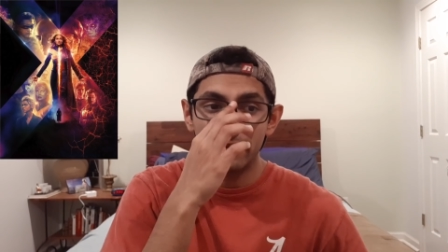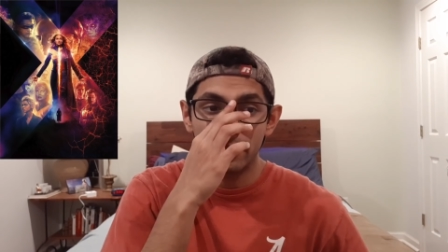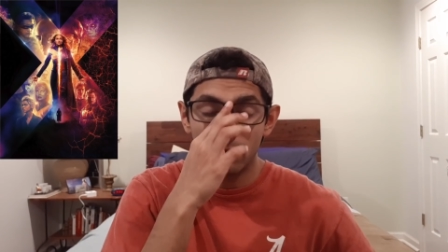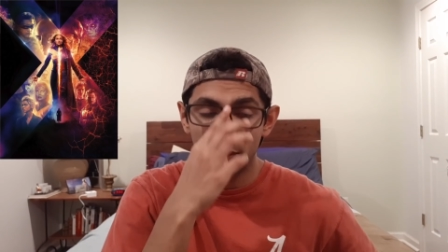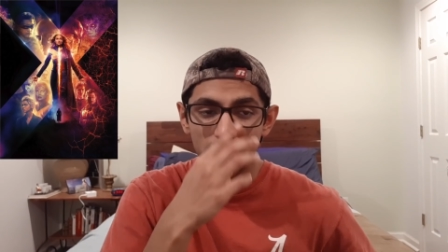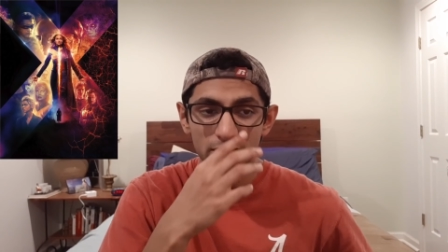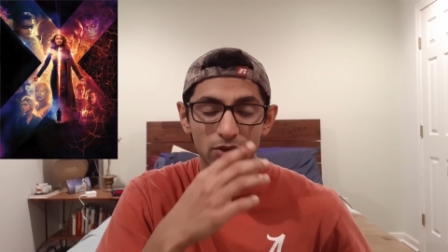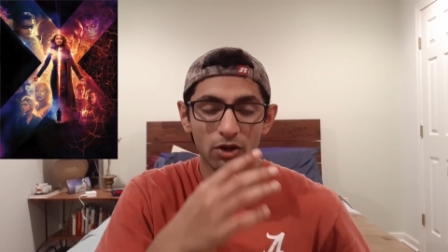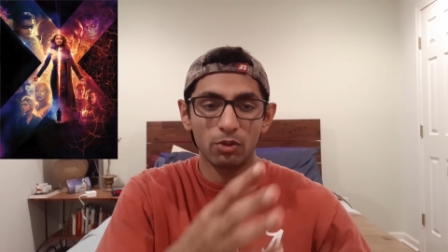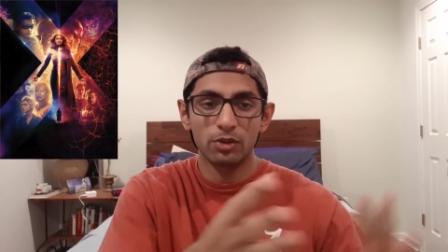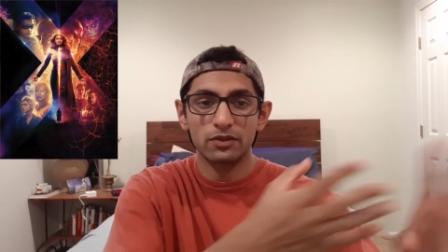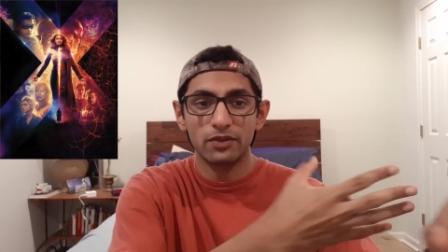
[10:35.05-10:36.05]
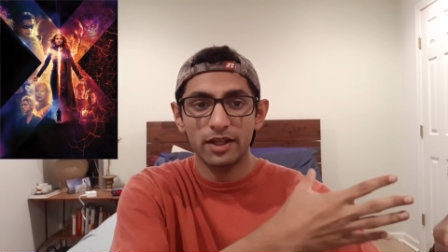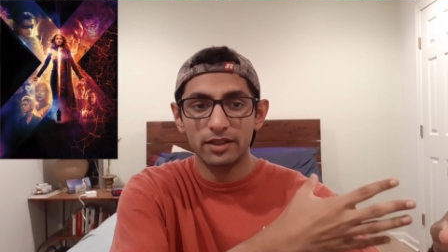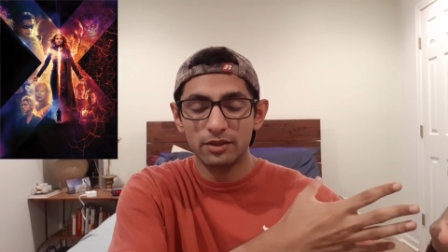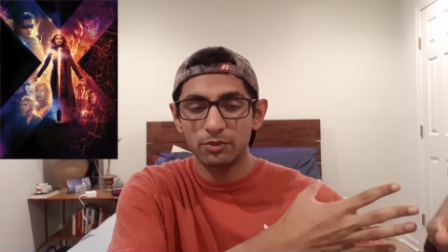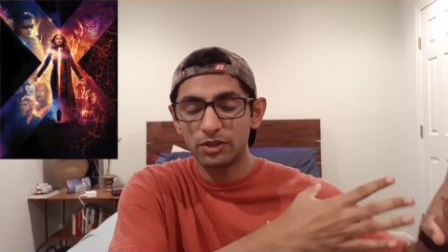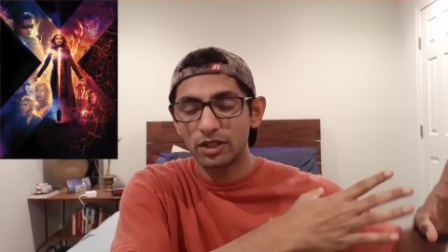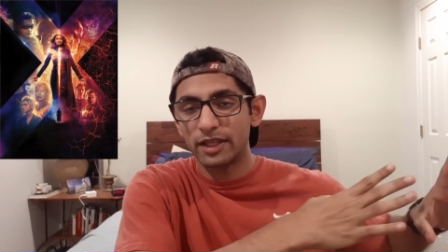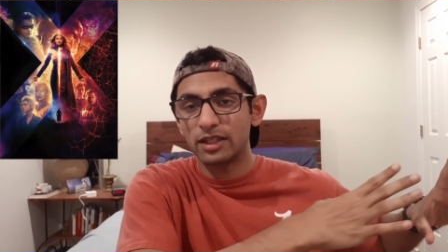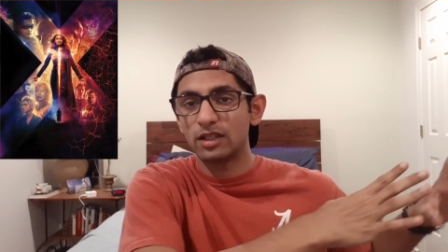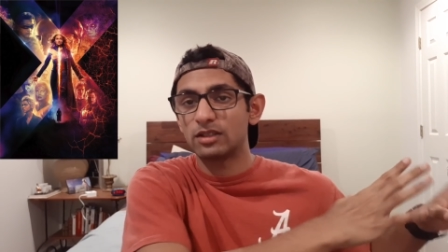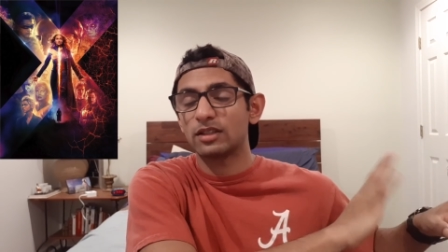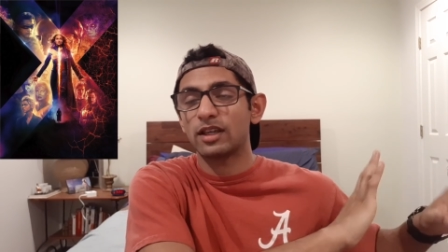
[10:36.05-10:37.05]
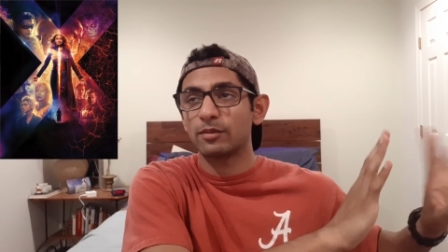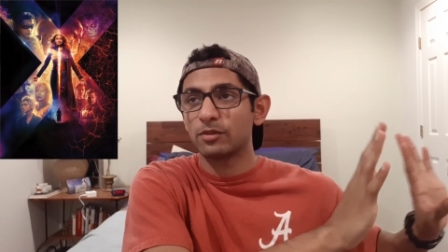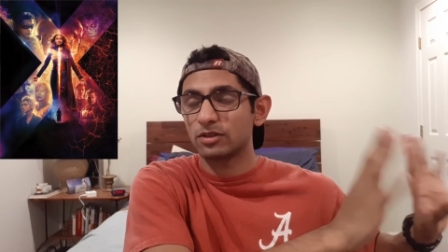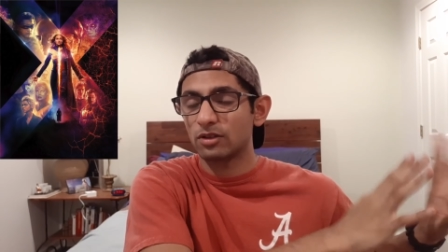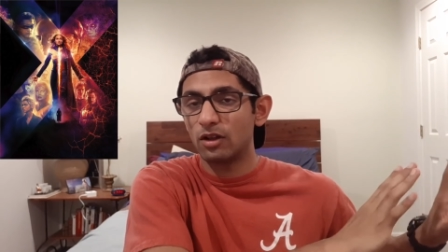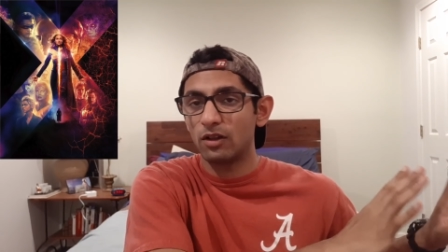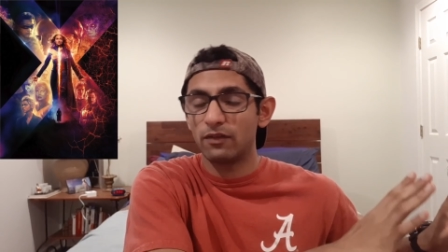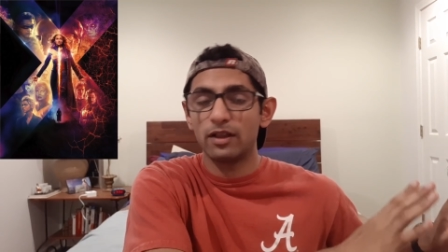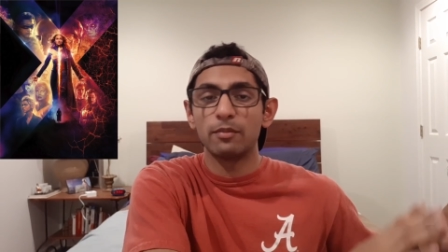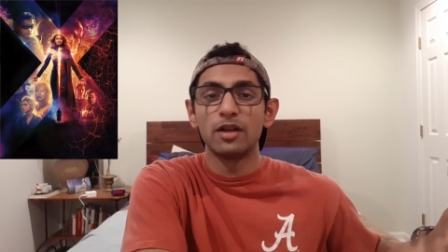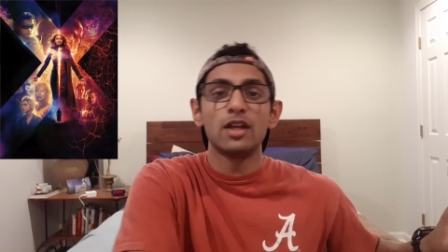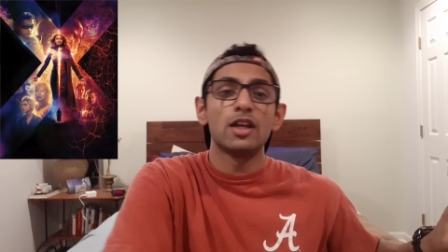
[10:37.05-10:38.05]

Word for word: You know, with the Star Wars fans and with like geeks and gamers and all of them,